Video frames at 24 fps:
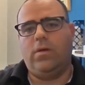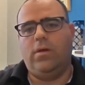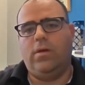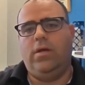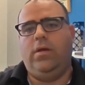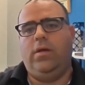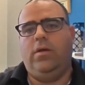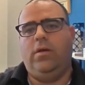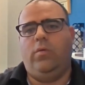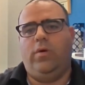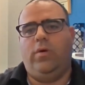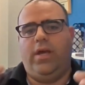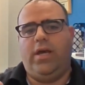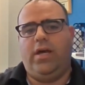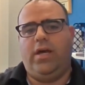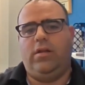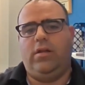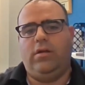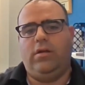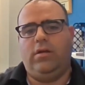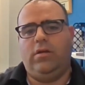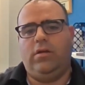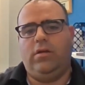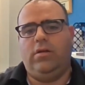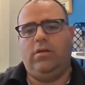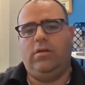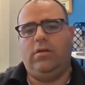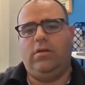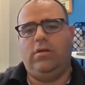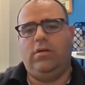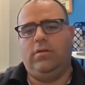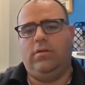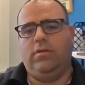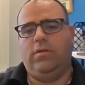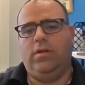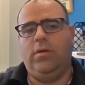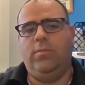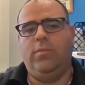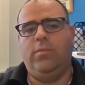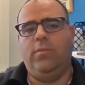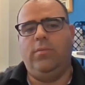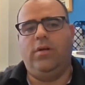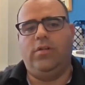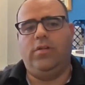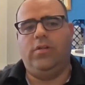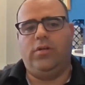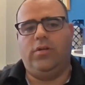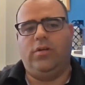and we had a
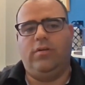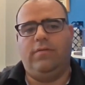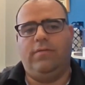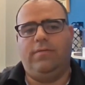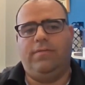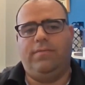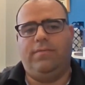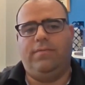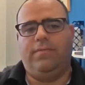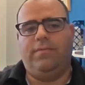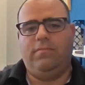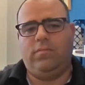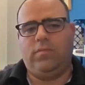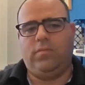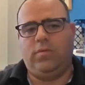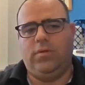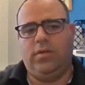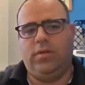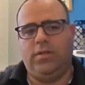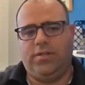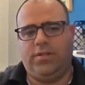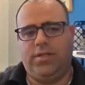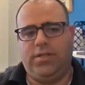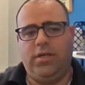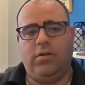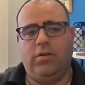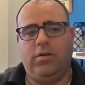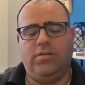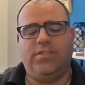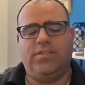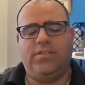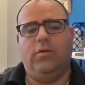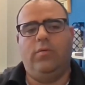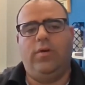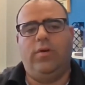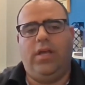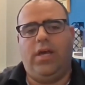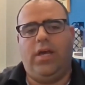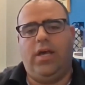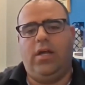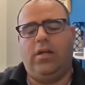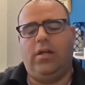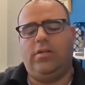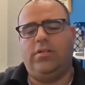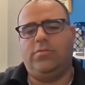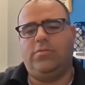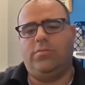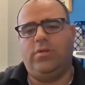image of the tiers that we
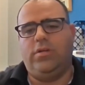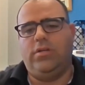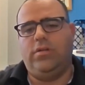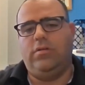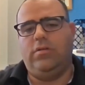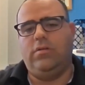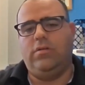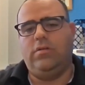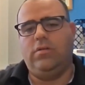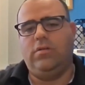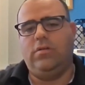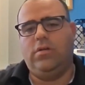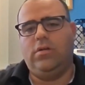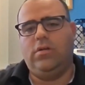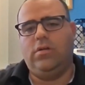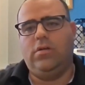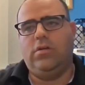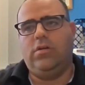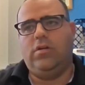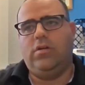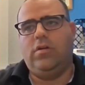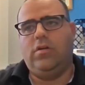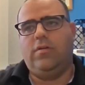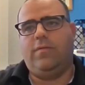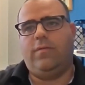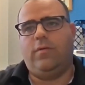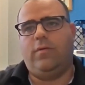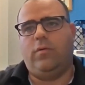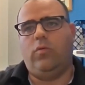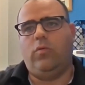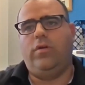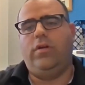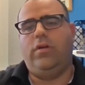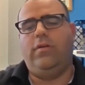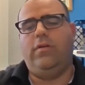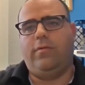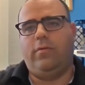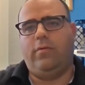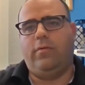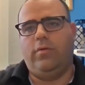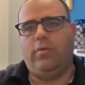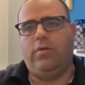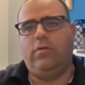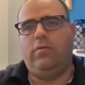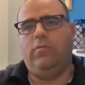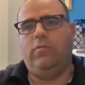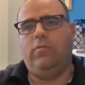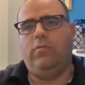had, because for
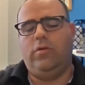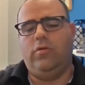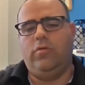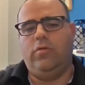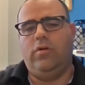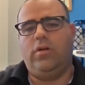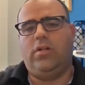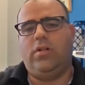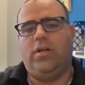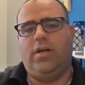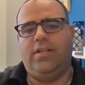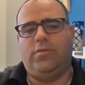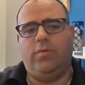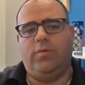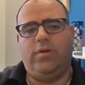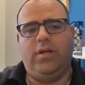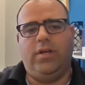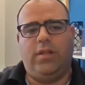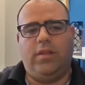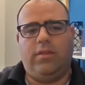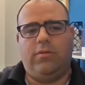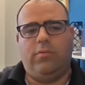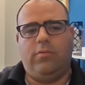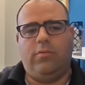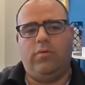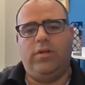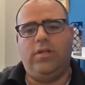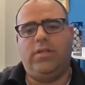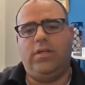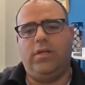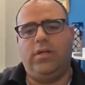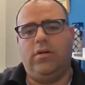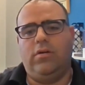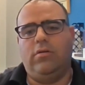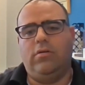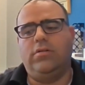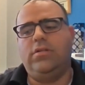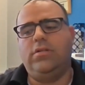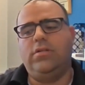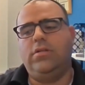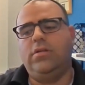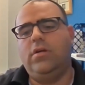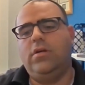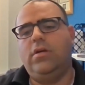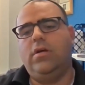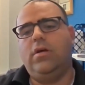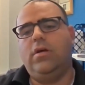renewing clients, we have 3 tiers.